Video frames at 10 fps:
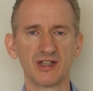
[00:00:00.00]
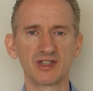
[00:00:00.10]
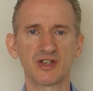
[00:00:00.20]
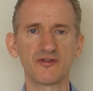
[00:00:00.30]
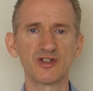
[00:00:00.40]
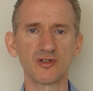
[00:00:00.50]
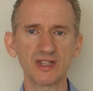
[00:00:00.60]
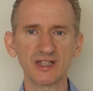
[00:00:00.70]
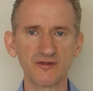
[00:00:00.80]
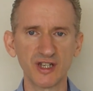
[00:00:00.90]
So if you
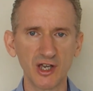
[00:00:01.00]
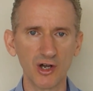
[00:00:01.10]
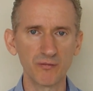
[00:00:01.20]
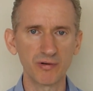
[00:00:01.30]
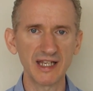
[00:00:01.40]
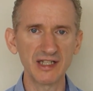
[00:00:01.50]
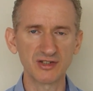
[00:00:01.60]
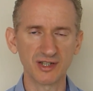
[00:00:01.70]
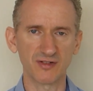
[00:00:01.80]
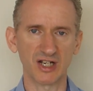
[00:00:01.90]
enjoyed this video, please
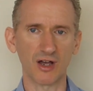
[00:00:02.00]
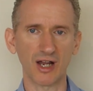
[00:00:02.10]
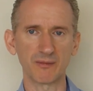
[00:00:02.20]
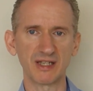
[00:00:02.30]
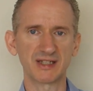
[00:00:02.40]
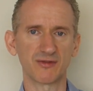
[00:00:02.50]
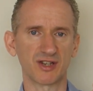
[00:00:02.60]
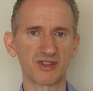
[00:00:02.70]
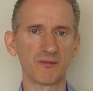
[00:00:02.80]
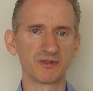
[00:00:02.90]
do give it a like, please give it a
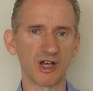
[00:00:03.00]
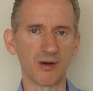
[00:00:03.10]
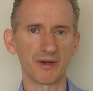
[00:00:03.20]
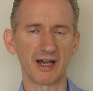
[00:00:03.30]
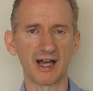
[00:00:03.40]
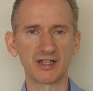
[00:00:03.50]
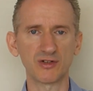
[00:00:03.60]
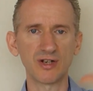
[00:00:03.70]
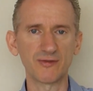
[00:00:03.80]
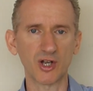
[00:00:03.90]
thumbs up, and
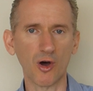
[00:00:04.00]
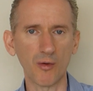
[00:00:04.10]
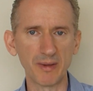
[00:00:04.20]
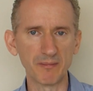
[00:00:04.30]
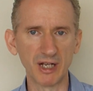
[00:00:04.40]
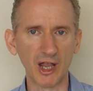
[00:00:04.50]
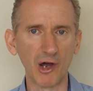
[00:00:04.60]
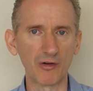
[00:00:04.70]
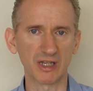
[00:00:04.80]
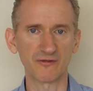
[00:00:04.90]
do leave a comment
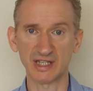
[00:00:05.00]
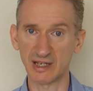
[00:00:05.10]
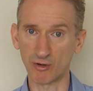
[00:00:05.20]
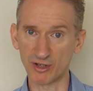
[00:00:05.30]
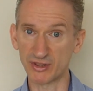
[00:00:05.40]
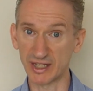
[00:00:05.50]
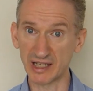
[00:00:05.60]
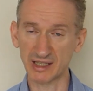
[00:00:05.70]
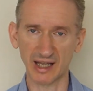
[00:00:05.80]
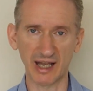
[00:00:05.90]
below. I'd love to hear what you
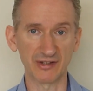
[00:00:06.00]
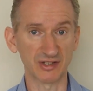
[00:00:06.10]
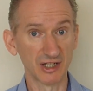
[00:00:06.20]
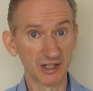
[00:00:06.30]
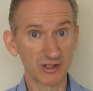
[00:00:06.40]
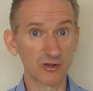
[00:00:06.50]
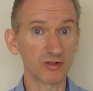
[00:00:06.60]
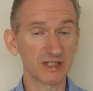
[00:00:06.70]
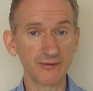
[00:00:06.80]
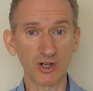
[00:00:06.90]
think, and you can
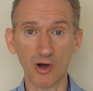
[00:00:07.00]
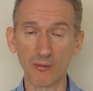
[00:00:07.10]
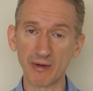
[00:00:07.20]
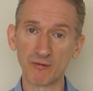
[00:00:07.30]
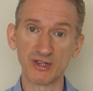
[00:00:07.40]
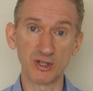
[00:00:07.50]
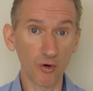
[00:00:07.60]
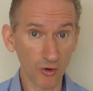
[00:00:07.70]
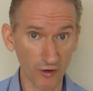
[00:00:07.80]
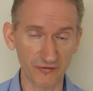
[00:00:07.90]
also leave a comment with
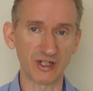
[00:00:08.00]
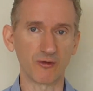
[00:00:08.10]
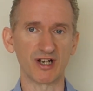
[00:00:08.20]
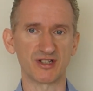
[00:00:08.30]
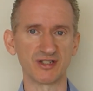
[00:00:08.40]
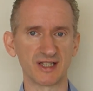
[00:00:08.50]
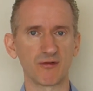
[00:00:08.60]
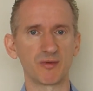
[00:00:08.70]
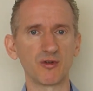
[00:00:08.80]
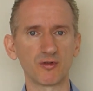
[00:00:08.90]
your lofty questions. That
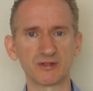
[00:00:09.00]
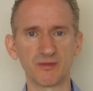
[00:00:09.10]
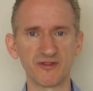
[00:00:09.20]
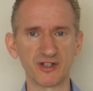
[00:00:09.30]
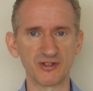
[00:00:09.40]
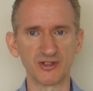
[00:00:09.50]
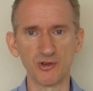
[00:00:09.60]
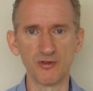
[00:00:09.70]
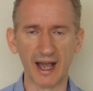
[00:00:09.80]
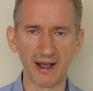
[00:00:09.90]
would be awesome if you could
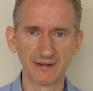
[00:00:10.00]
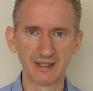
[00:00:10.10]
do that.